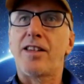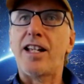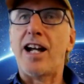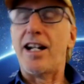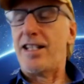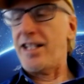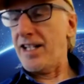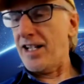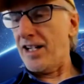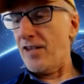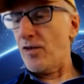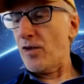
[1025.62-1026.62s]
the
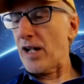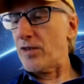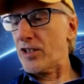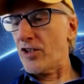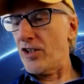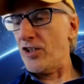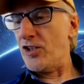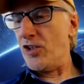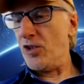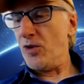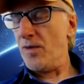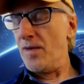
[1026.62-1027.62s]
idea of what I was going to
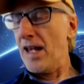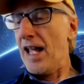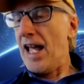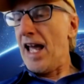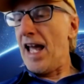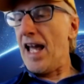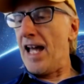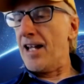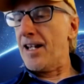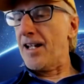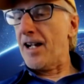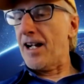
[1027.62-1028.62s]
do
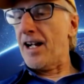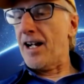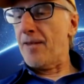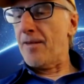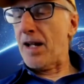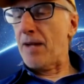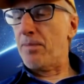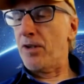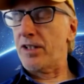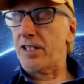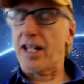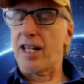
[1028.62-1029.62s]
and um, I
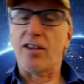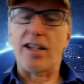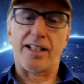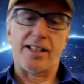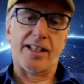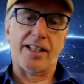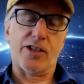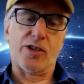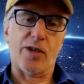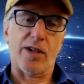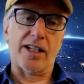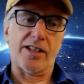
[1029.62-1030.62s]
put together like six
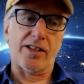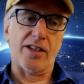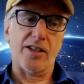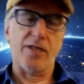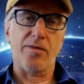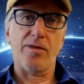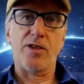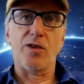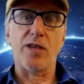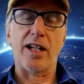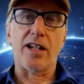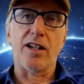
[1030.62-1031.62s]
tricks to do
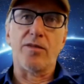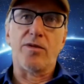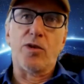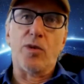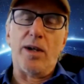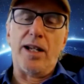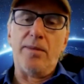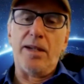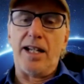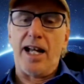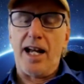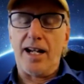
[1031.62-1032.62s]
like a 20
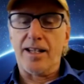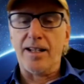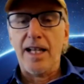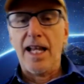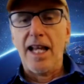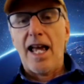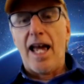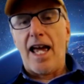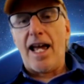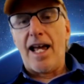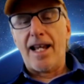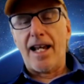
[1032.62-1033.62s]
minute act.
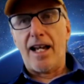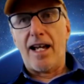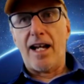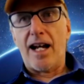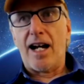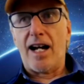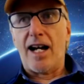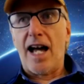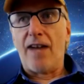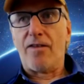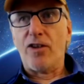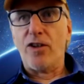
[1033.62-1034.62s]
And uh,
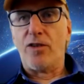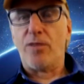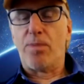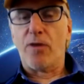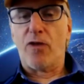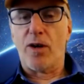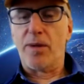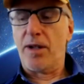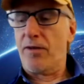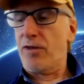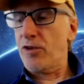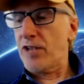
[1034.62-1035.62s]
after performing
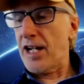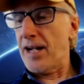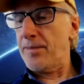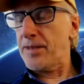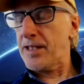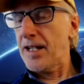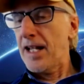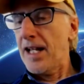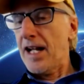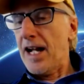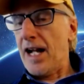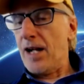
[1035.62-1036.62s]
it a few times,
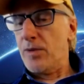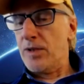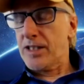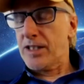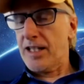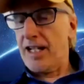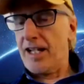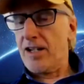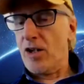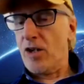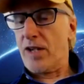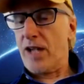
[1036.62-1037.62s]
I was
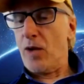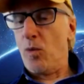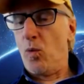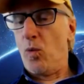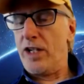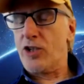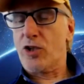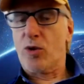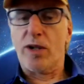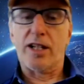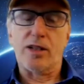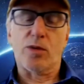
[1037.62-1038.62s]
like, okay, which
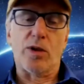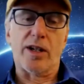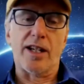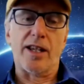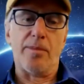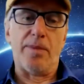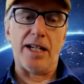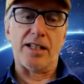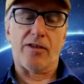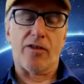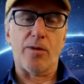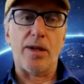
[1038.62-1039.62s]
trick is working the
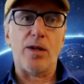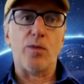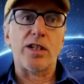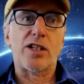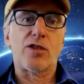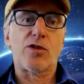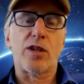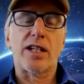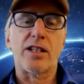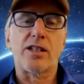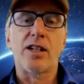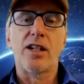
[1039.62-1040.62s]
best for me, and which trick
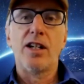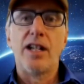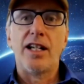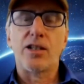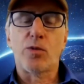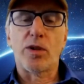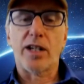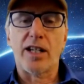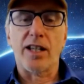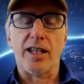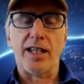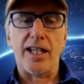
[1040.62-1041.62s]
is is
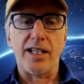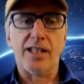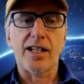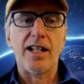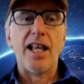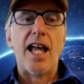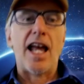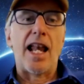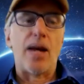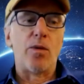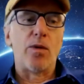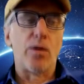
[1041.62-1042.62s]
working the least? And
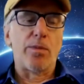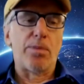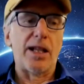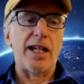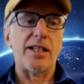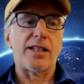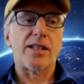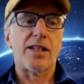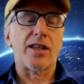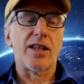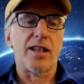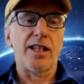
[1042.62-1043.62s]
I will replace
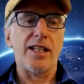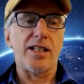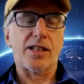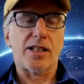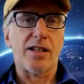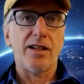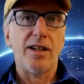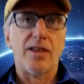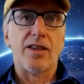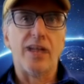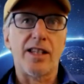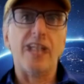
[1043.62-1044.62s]
the least
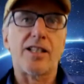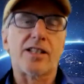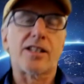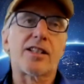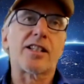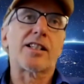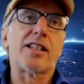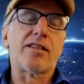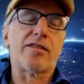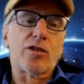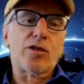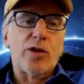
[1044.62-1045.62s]
the least
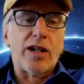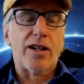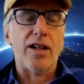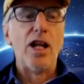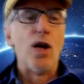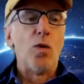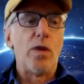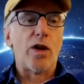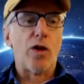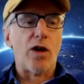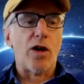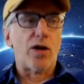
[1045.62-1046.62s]
successful trick
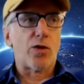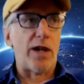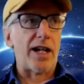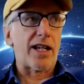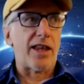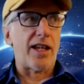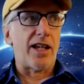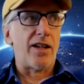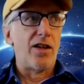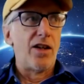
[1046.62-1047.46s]
with a trick that